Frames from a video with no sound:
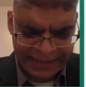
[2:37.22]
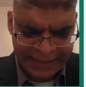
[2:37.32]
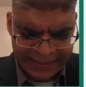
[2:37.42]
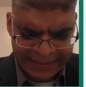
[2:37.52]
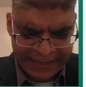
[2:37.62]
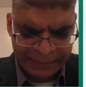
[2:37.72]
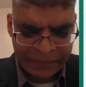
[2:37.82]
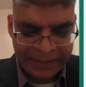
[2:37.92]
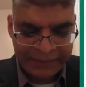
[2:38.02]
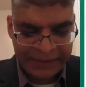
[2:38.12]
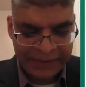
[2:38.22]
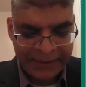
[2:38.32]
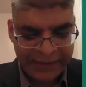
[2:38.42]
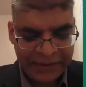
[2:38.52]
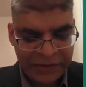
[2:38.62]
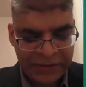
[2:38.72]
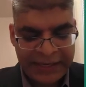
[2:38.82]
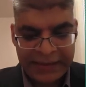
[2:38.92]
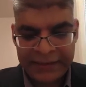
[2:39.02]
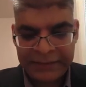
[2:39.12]
and then put everything
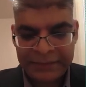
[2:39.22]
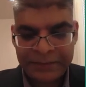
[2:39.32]
together.